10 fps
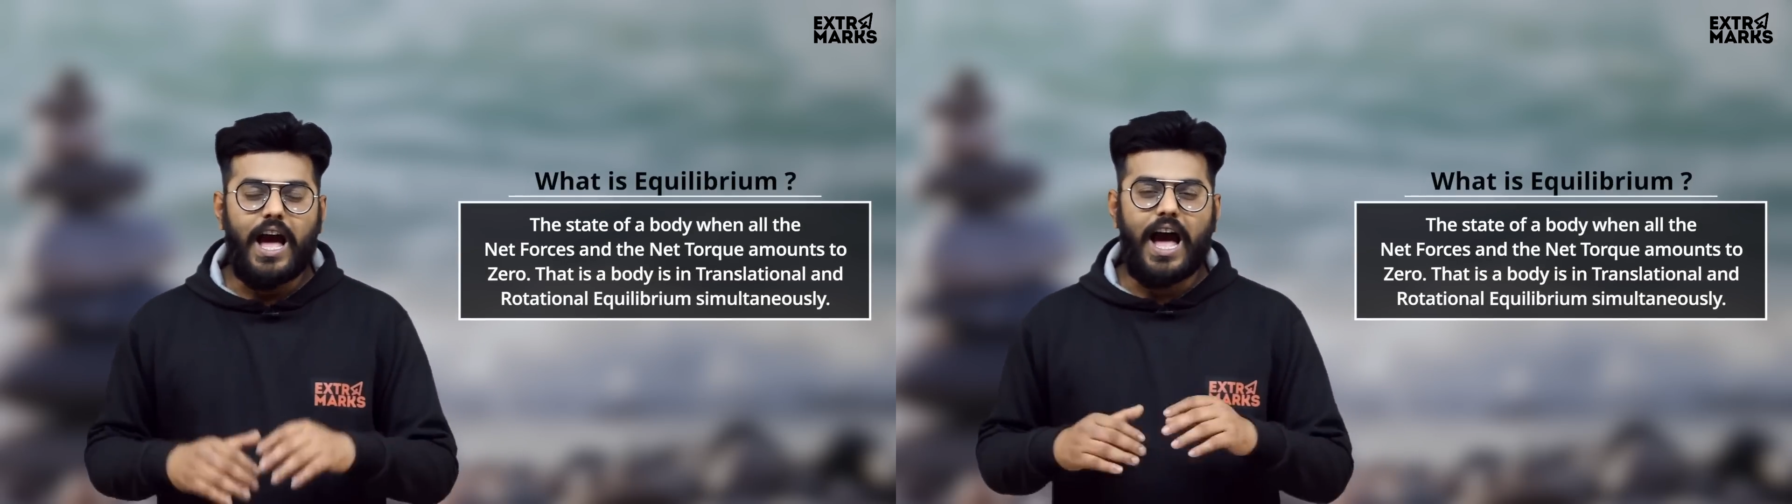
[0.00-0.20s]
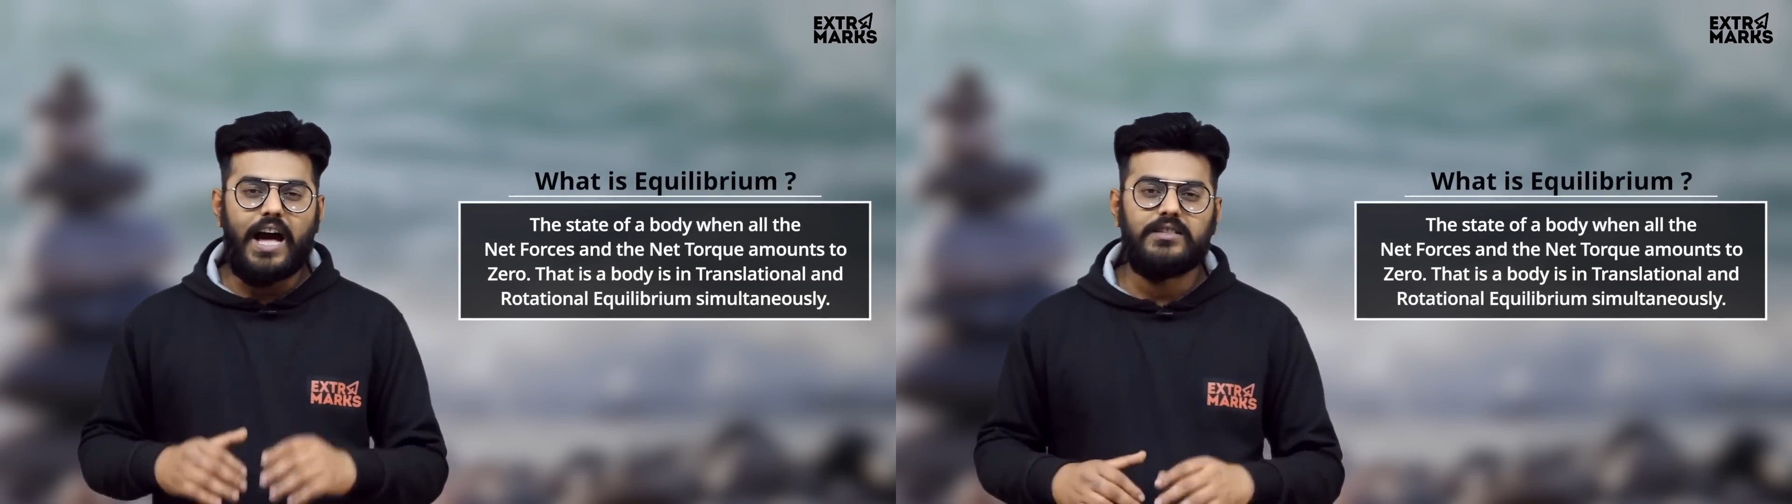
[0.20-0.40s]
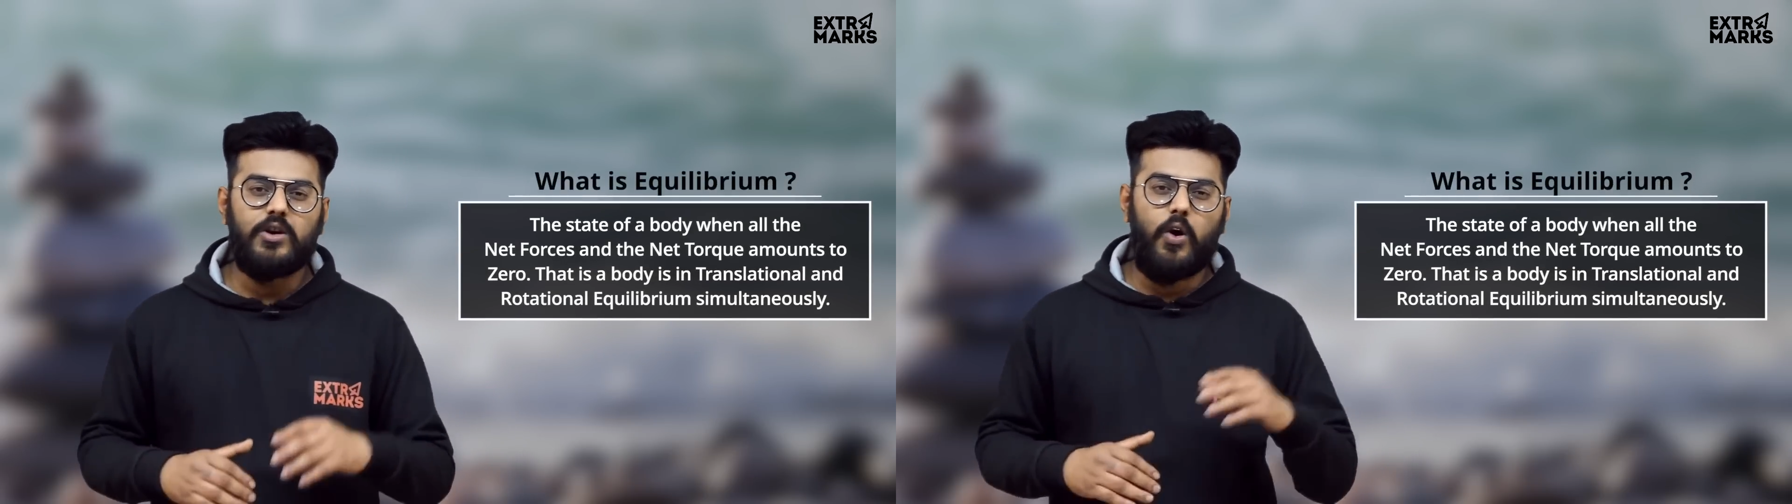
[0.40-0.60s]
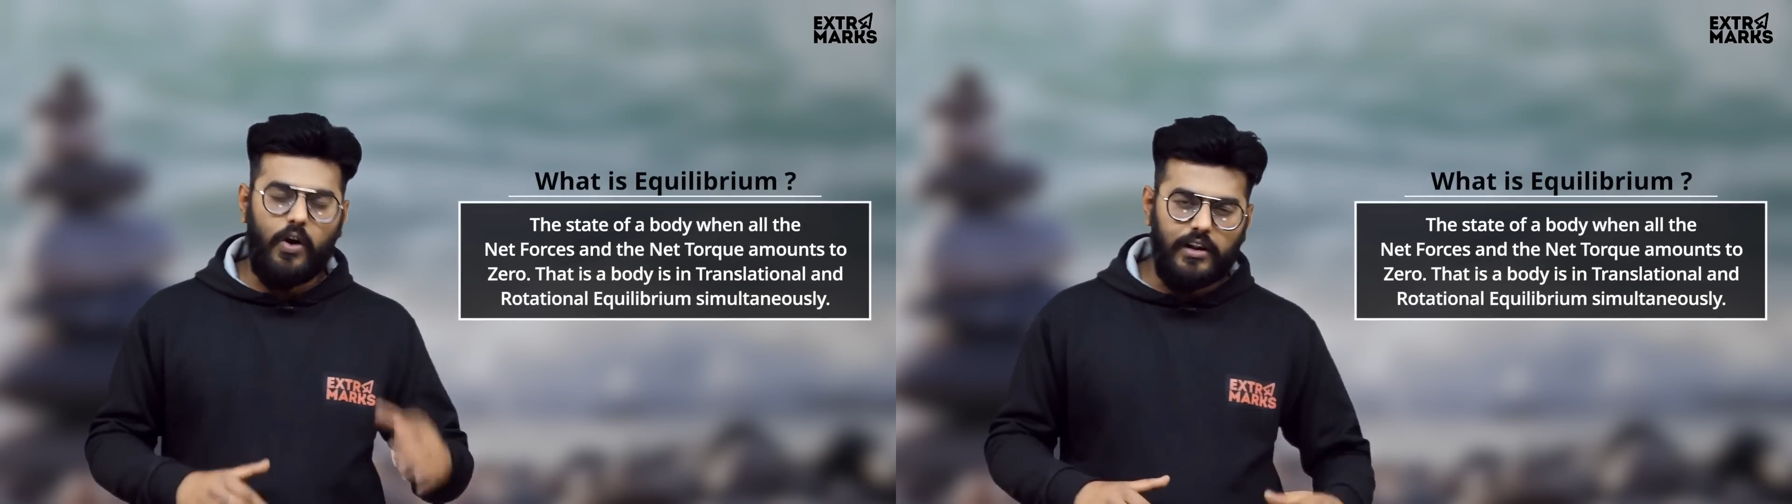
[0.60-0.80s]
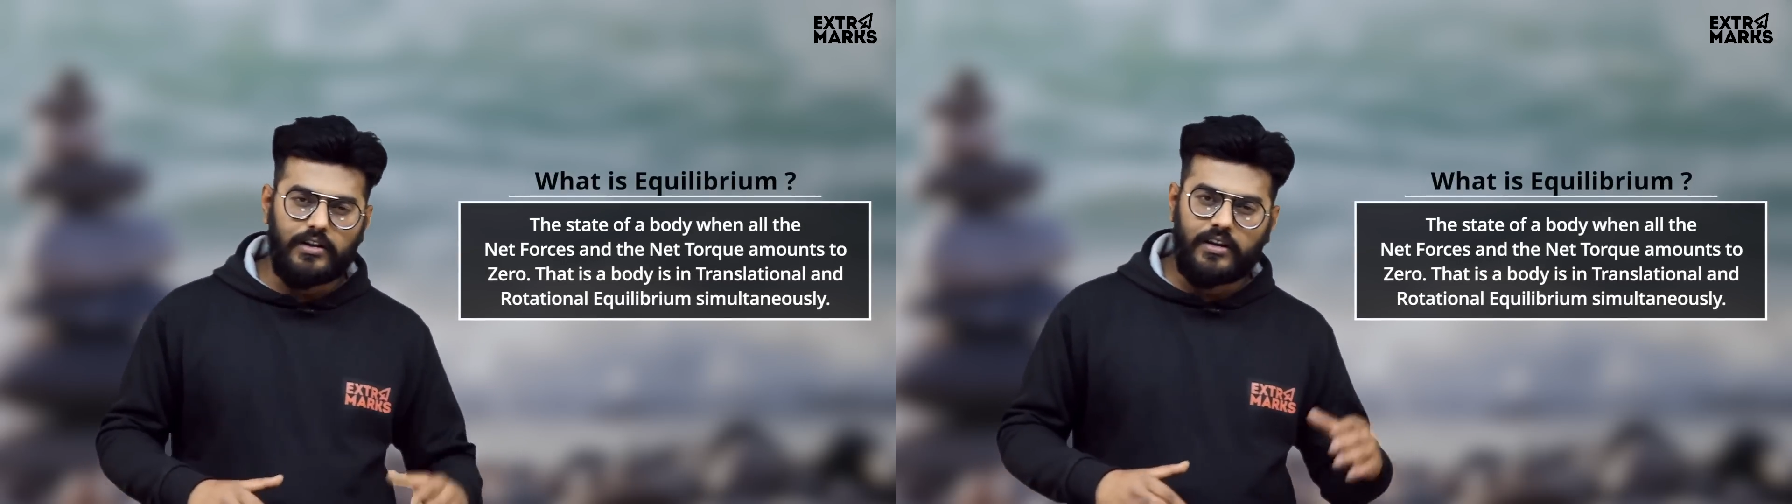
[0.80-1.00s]
has
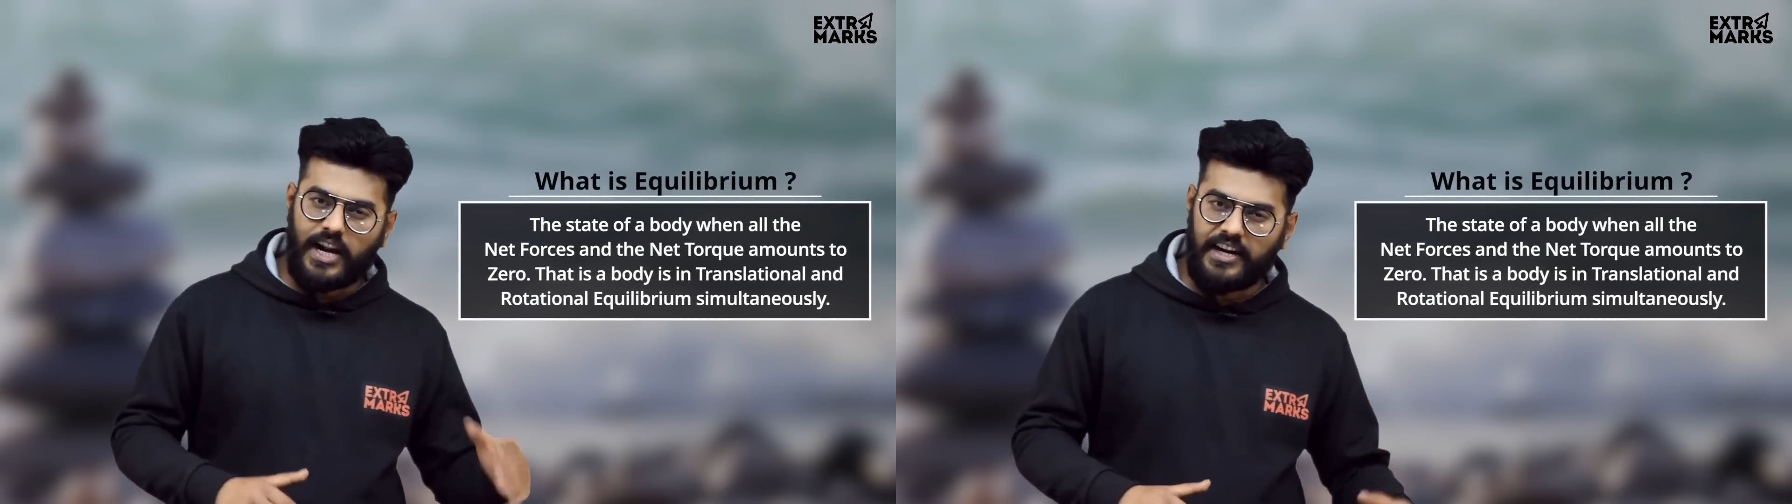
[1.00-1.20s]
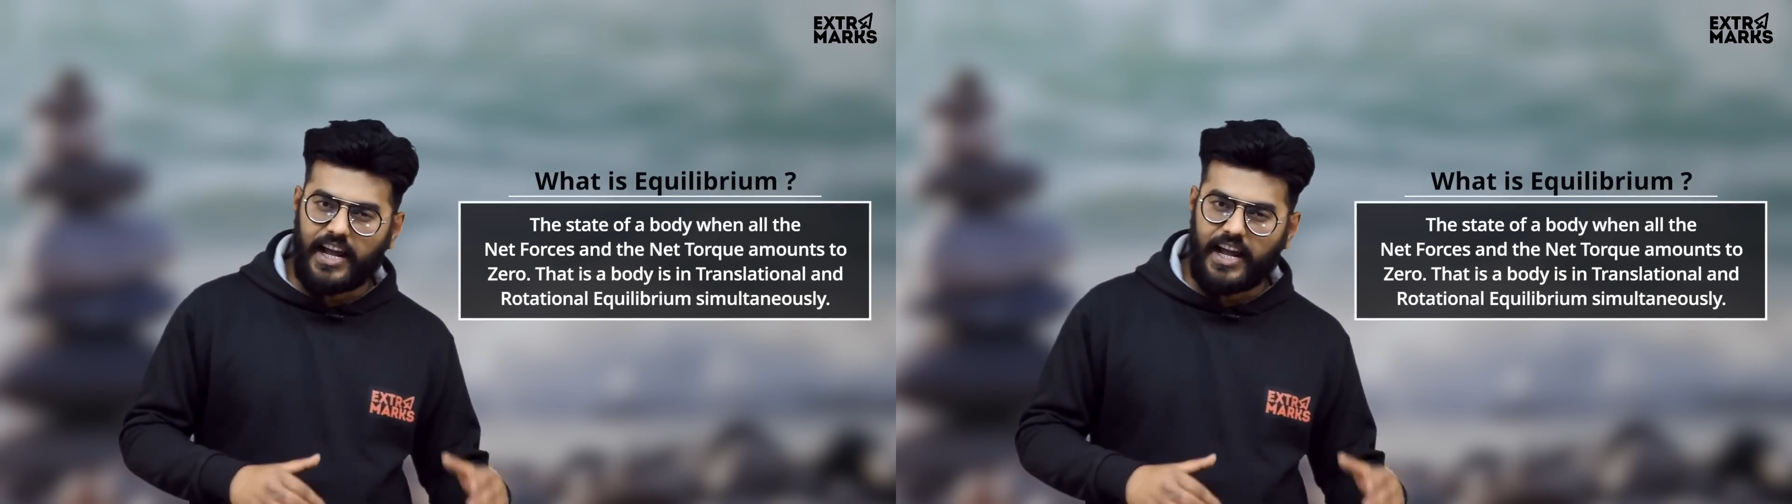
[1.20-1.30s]
all the net